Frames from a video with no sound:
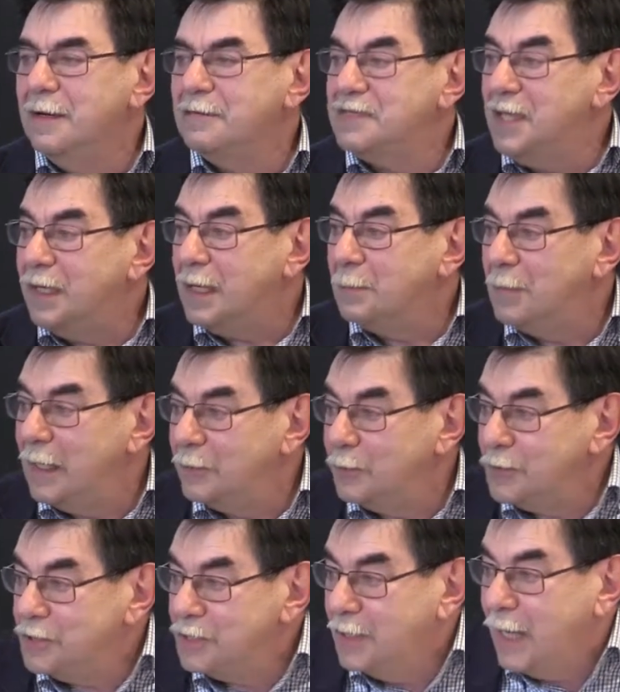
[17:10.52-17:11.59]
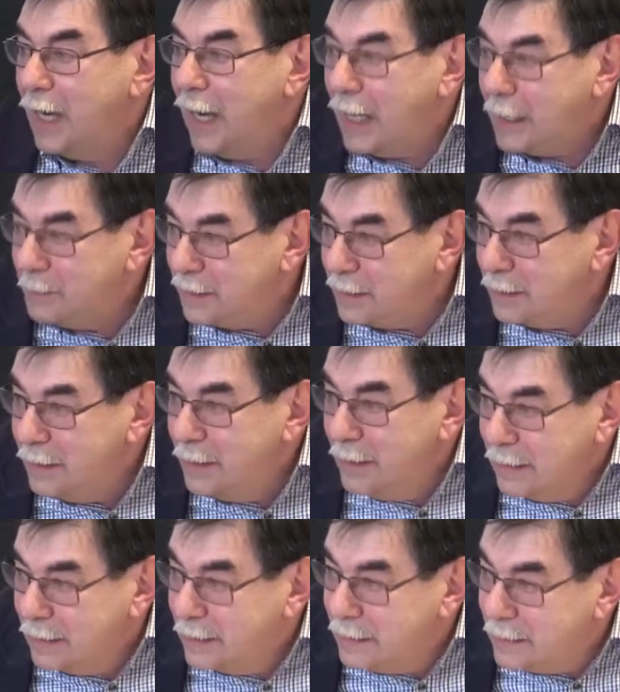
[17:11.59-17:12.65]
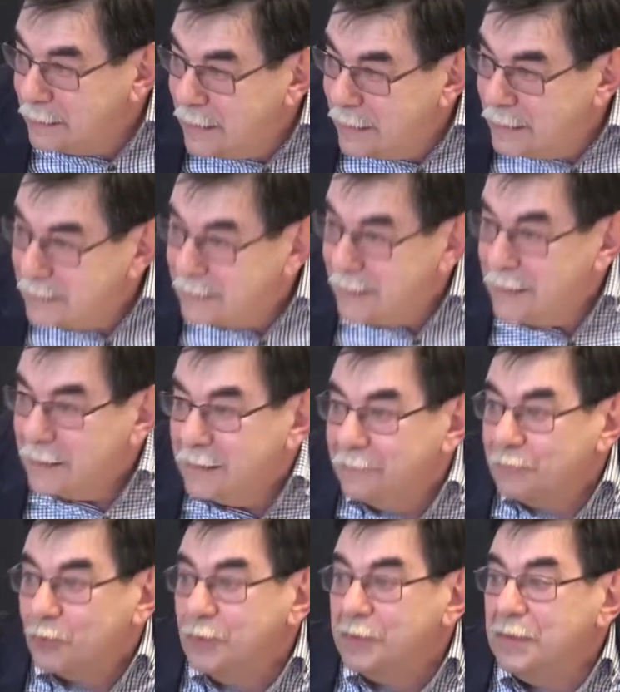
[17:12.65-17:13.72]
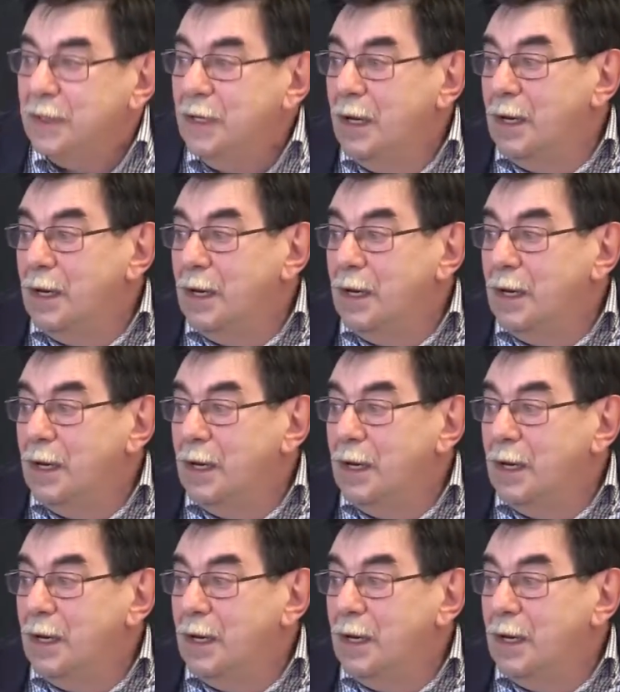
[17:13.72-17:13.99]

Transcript: Denikin, all those commanders of the army